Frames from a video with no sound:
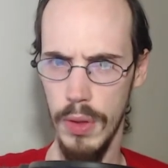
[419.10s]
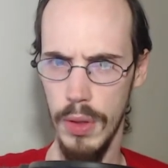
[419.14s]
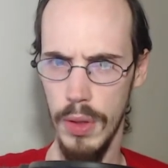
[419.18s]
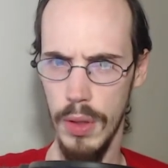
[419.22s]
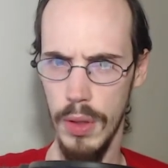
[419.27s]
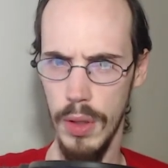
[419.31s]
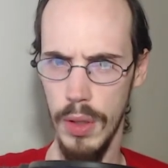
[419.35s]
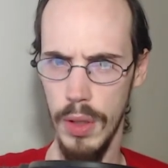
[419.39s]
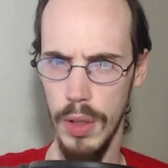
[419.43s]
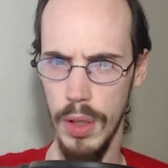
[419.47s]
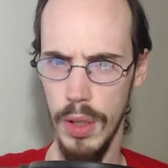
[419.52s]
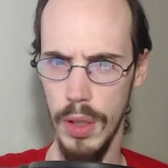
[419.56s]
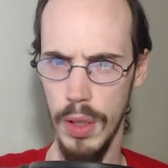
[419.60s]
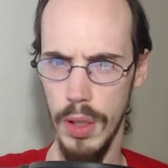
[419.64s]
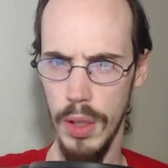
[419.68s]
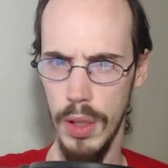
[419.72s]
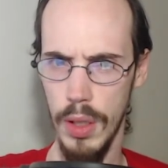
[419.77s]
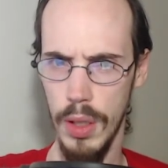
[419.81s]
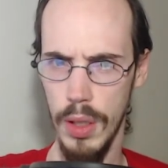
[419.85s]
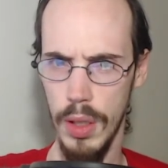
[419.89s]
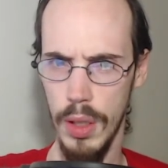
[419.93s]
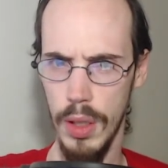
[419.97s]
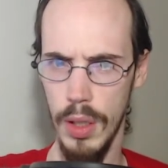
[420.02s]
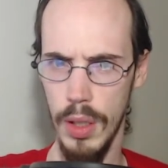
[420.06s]

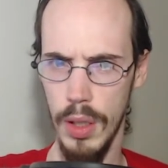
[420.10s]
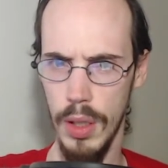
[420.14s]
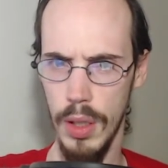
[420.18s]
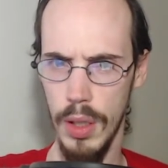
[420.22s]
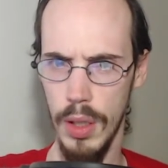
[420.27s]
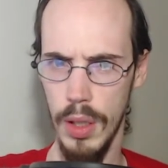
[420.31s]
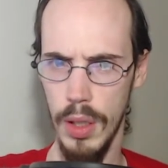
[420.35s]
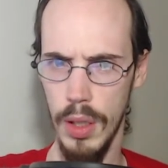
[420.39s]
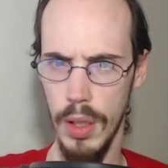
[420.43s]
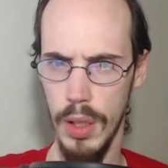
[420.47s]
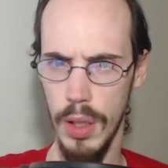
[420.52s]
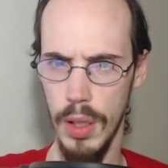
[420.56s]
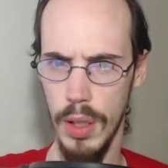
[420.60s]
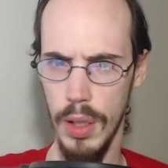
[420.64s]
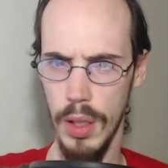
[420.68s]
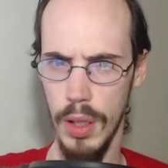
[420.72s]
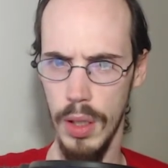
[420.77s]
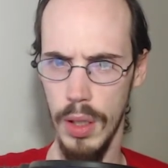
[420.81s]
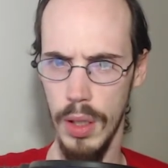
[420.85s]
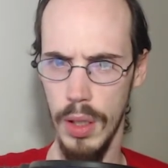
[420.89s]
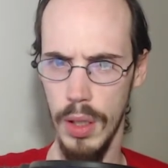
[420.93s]
(no one is talking)